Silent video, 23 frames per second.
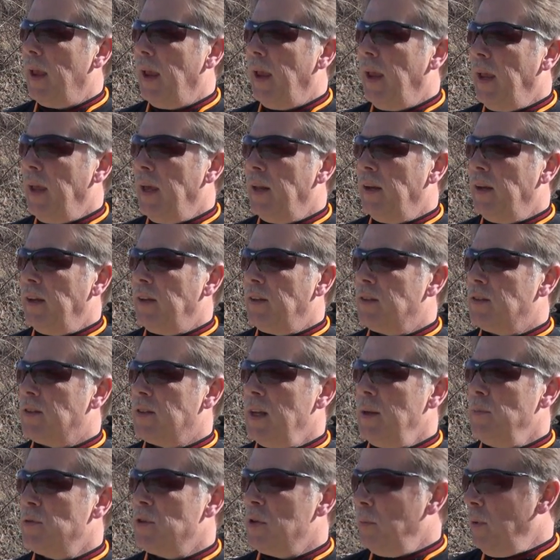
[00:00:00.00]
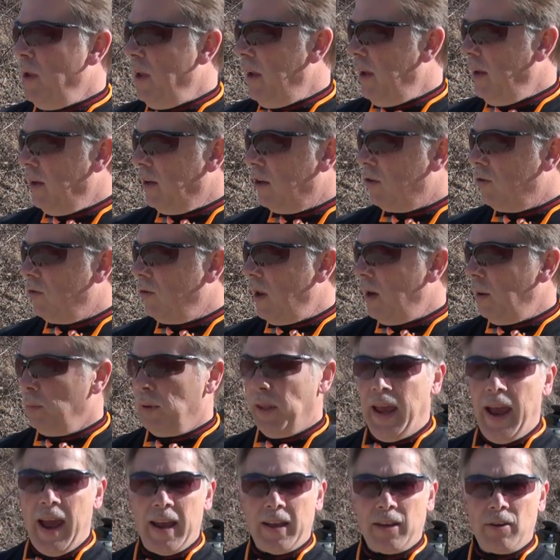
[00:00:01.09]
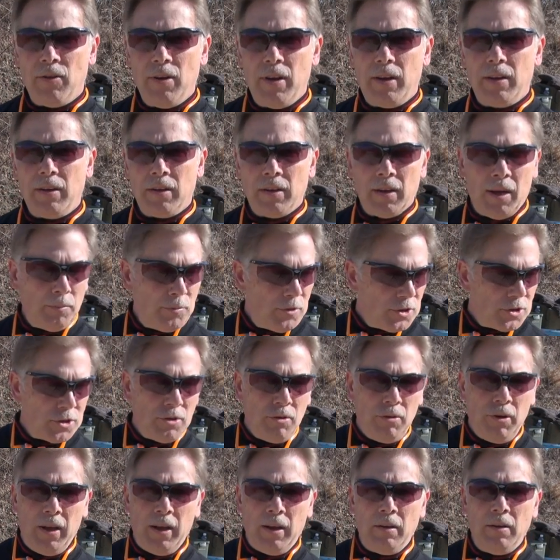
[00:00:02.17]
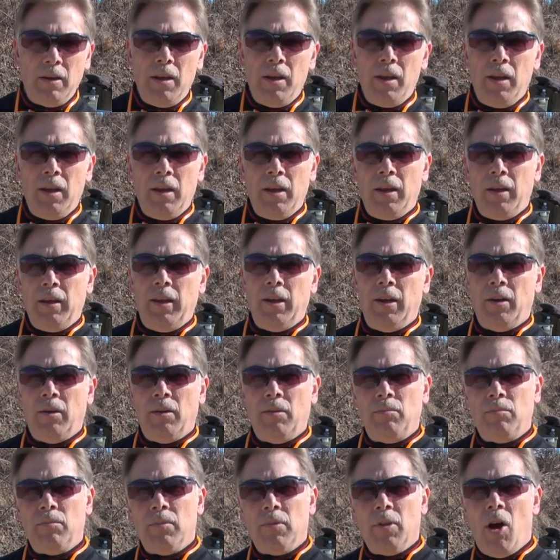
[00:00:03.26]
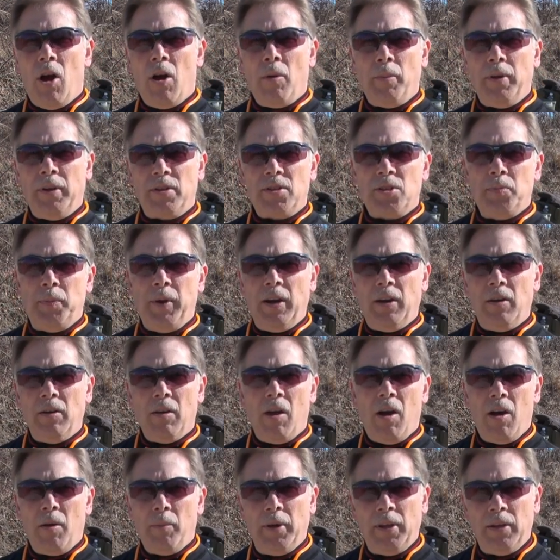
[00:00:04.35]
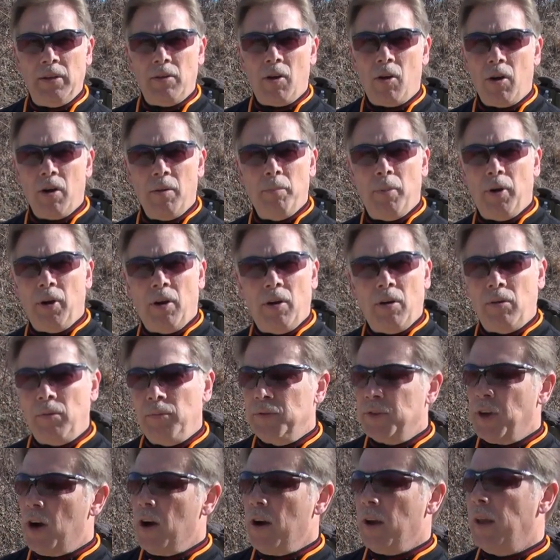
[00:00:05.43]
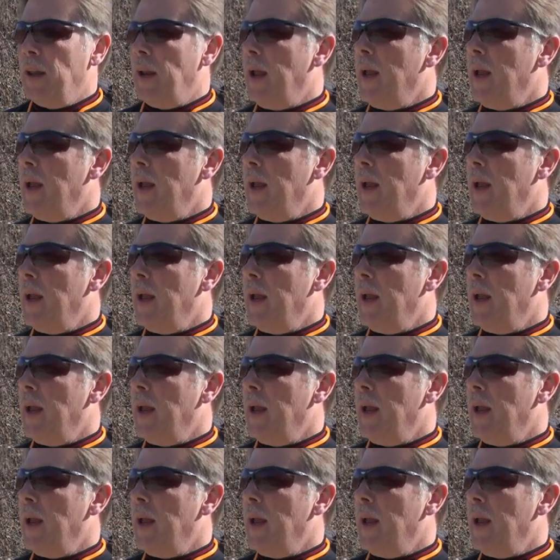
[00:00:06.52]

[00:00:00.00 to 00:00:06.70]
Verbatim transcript: and it seems to be incredibly accurate. And I'm just shooting, you know, lawman, Speer lawman, hardball, target